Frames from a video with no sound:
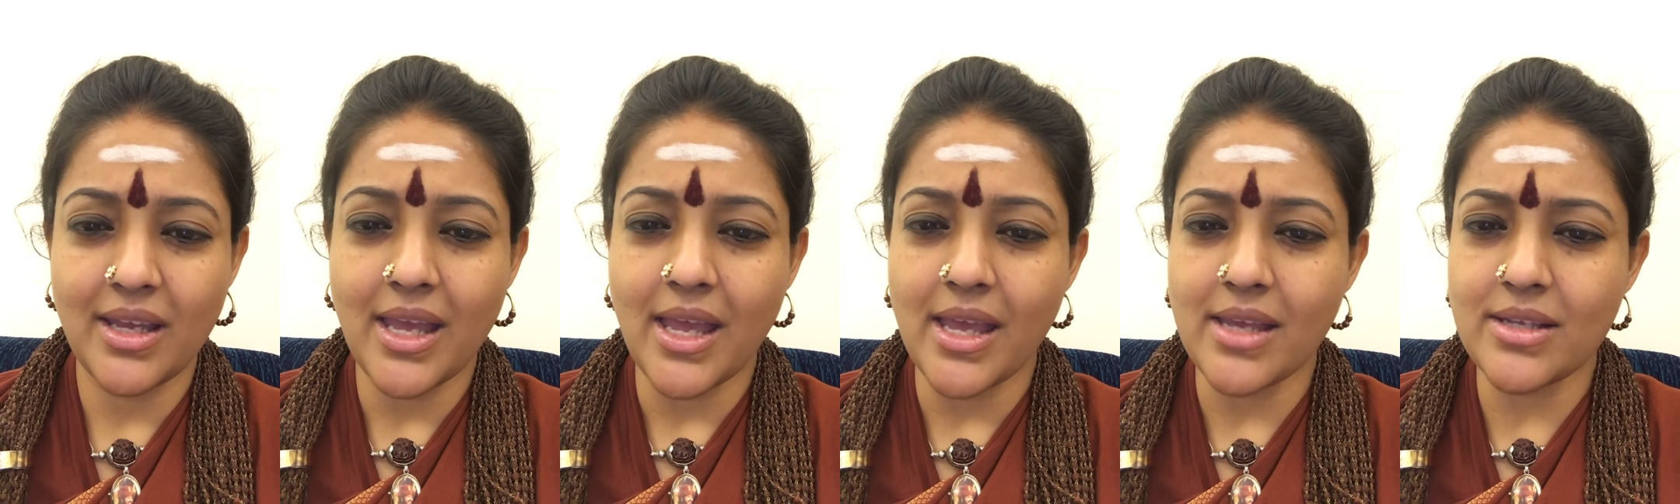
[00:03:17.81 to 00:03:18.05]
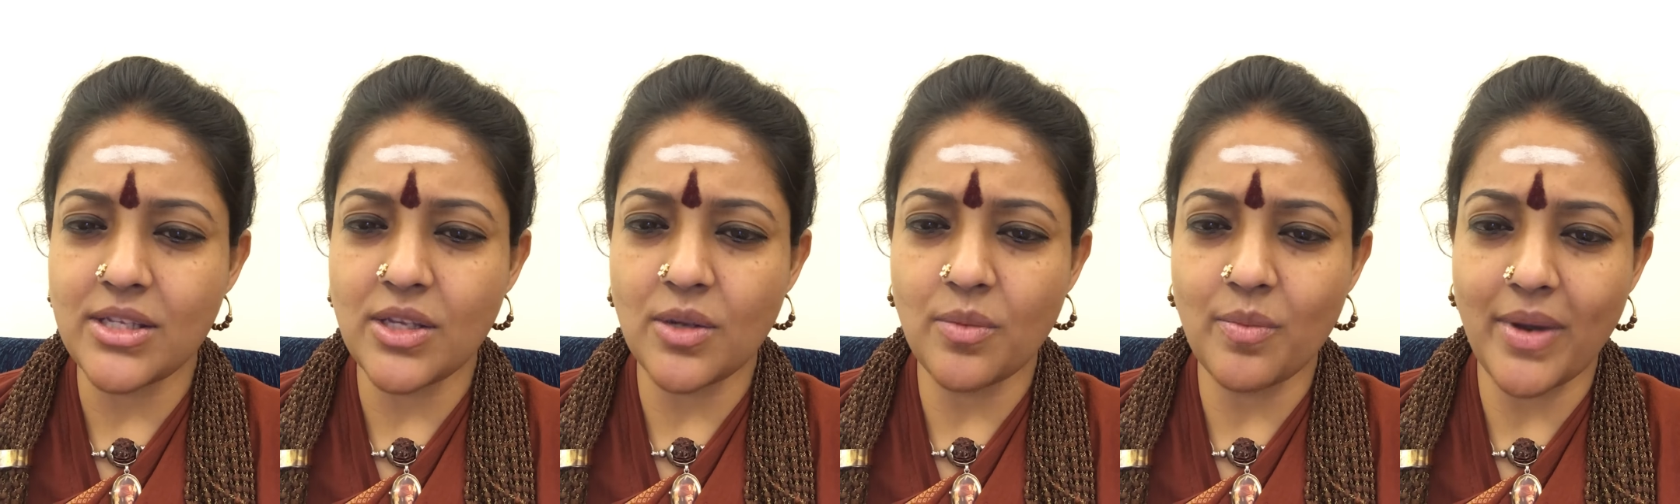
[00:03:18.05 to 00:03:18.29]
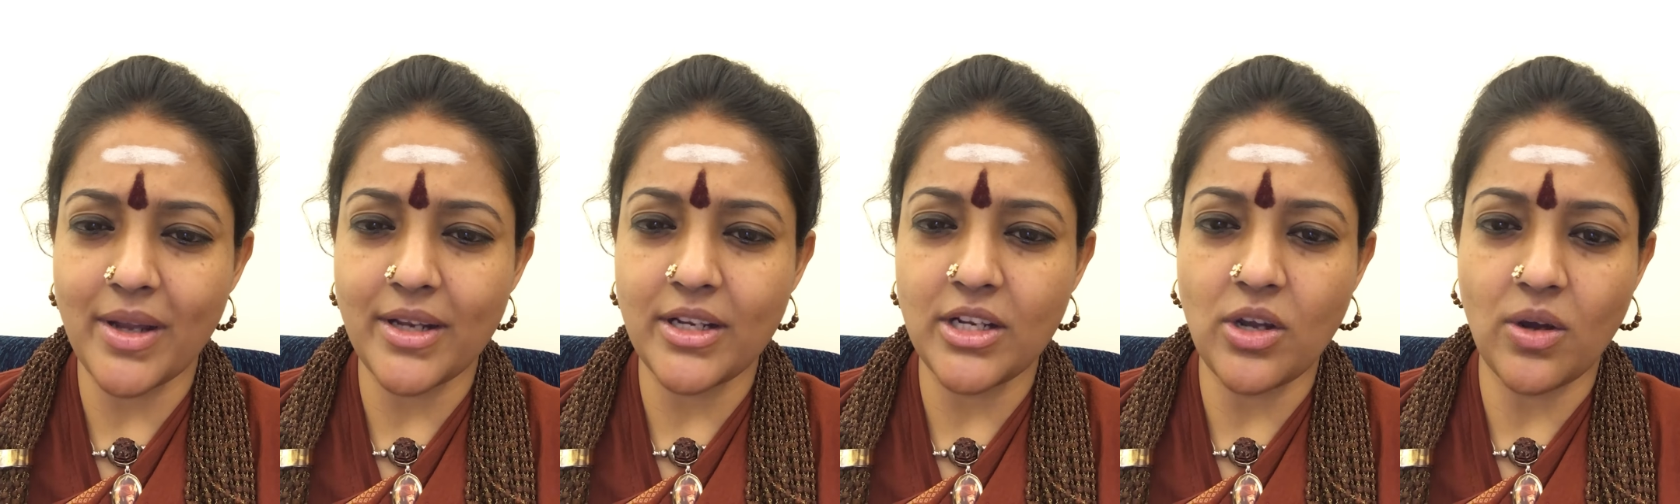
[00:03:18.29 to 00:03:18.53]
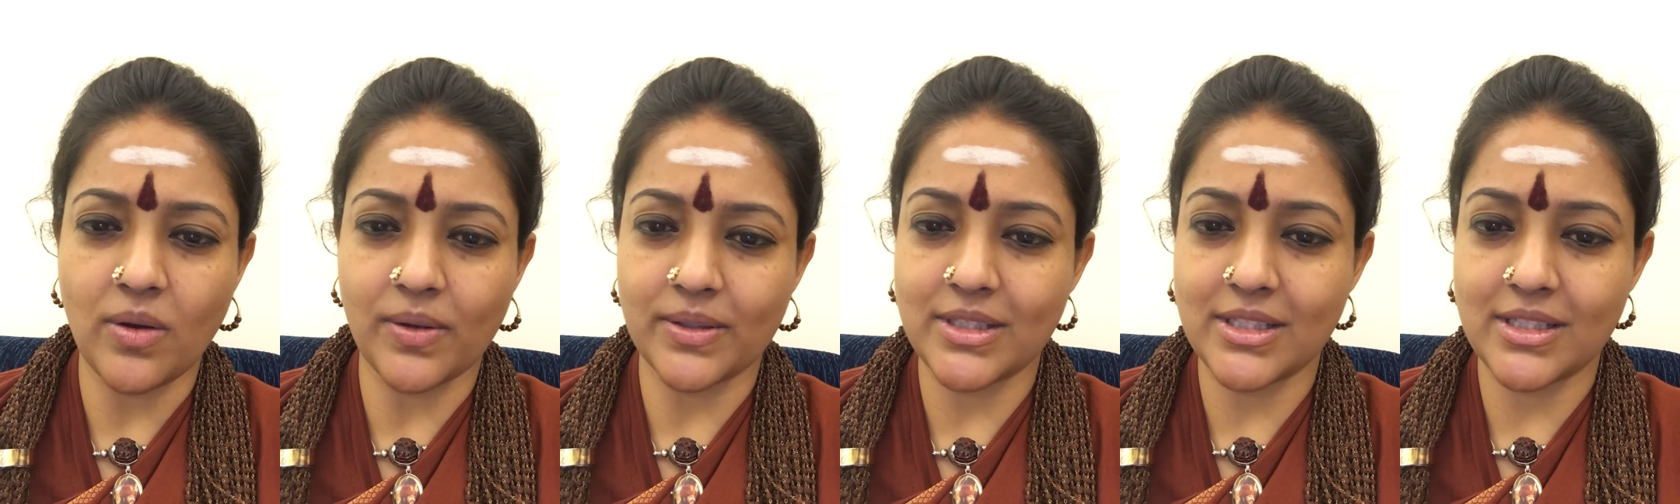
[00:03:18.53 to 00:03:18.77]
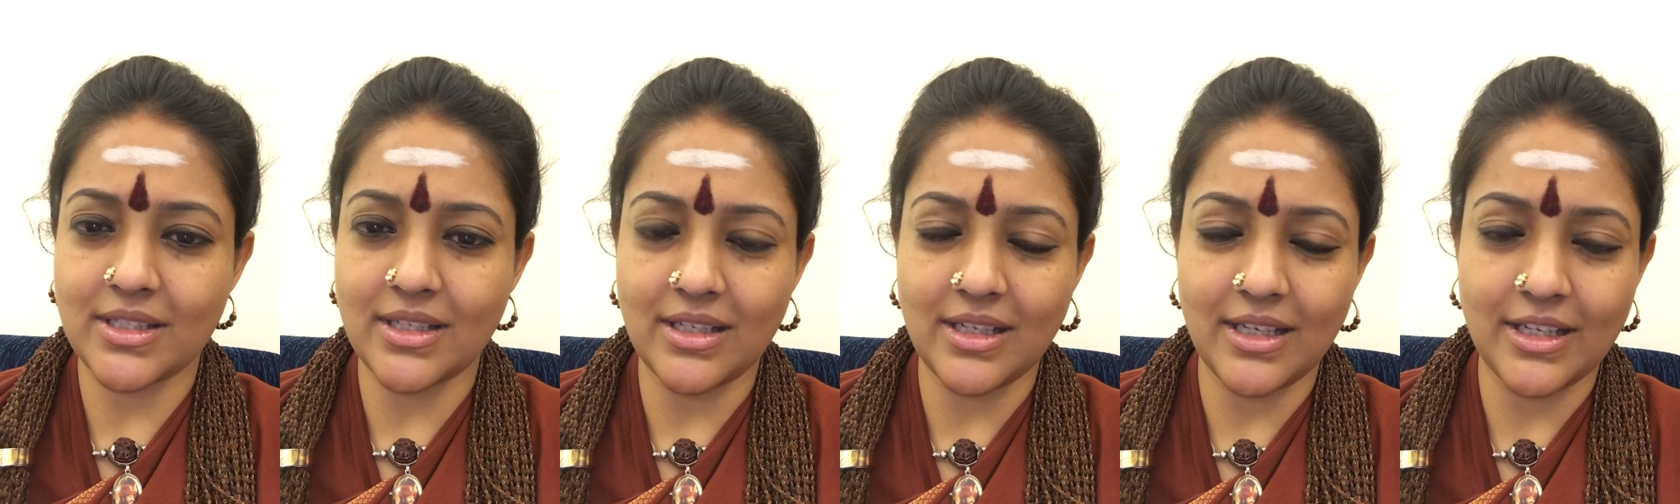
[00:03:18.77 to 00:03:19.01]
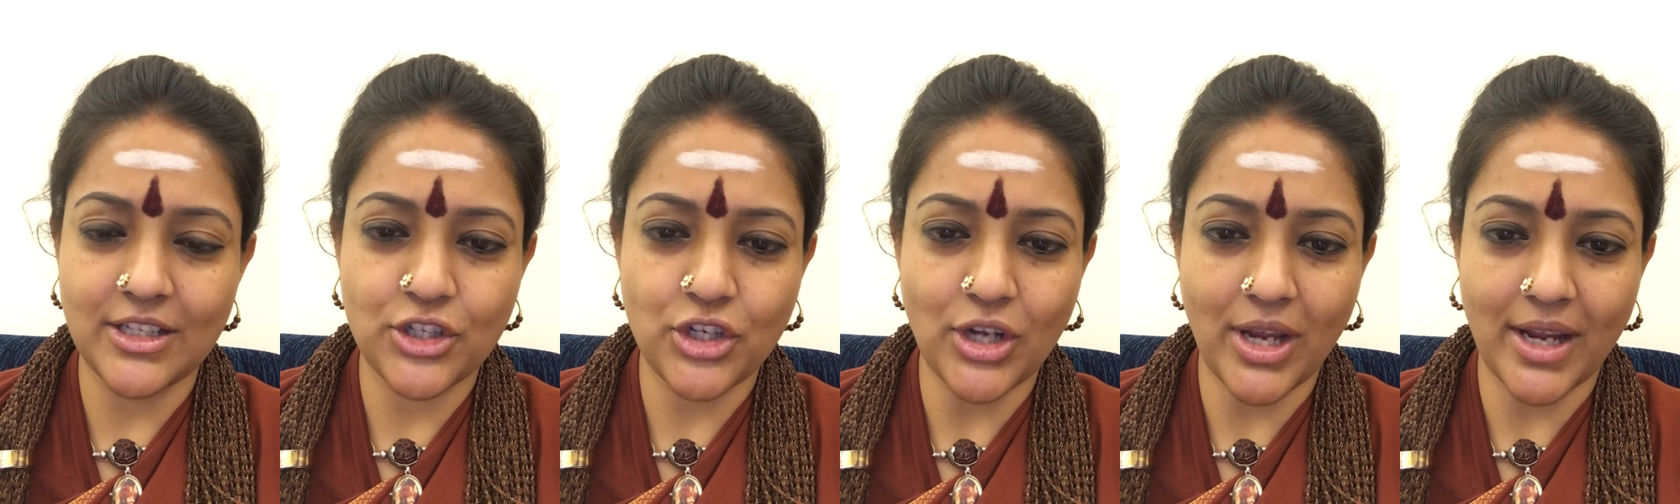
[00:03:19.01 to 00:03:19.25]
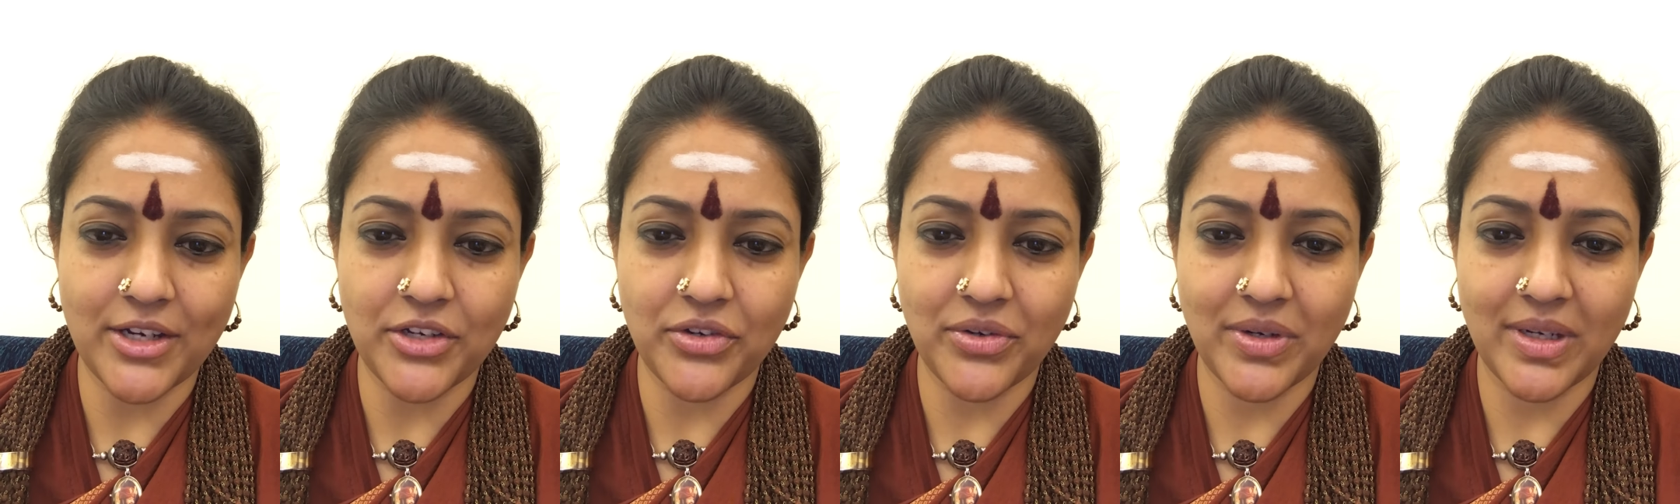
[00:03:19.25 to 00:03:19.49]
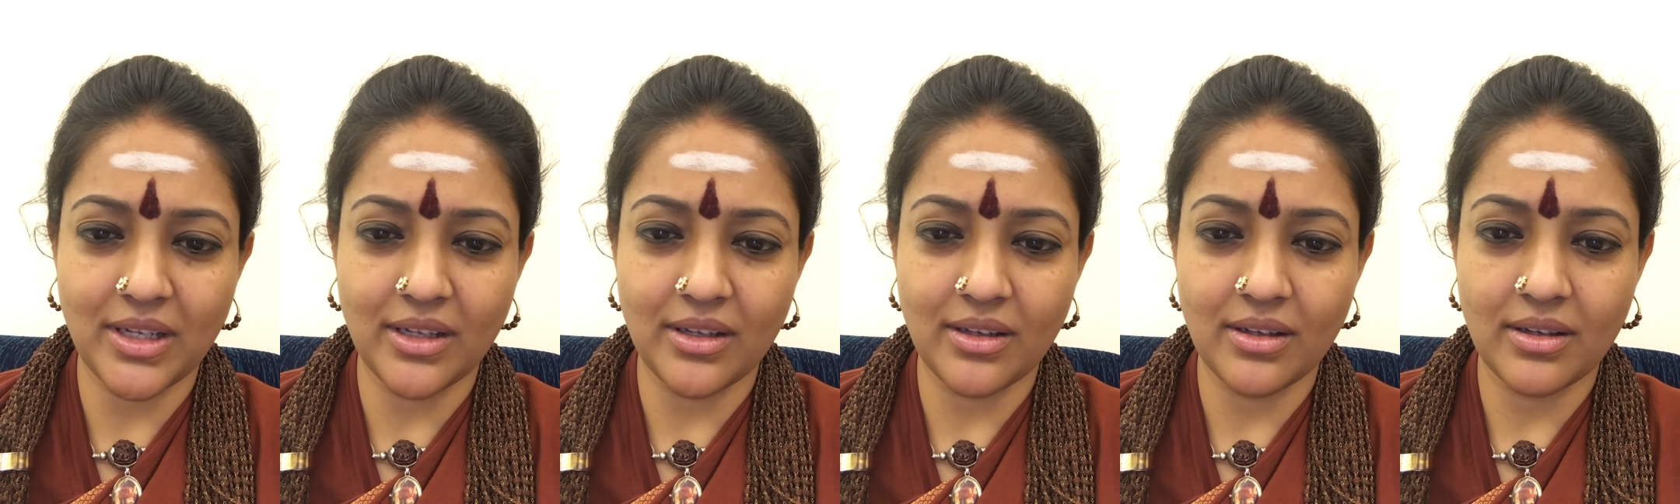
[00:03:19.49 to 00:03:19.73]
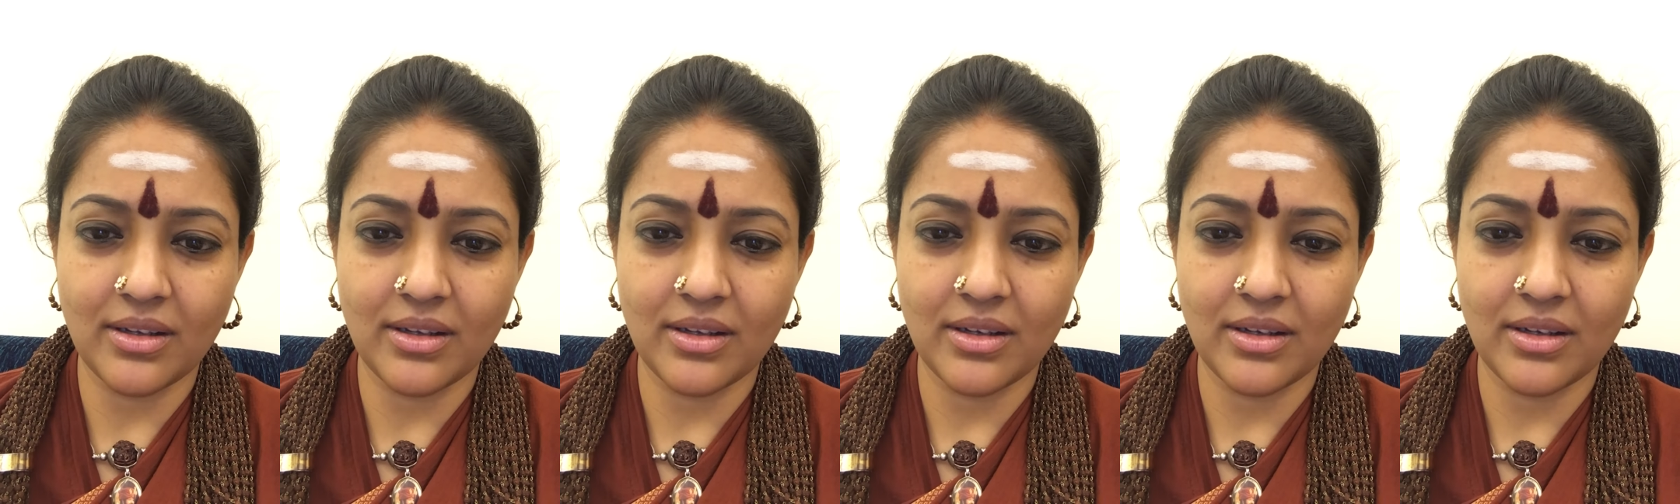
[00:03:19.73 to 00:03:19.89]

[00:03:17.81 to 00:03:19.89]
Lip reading: Is your mind constantly chattering?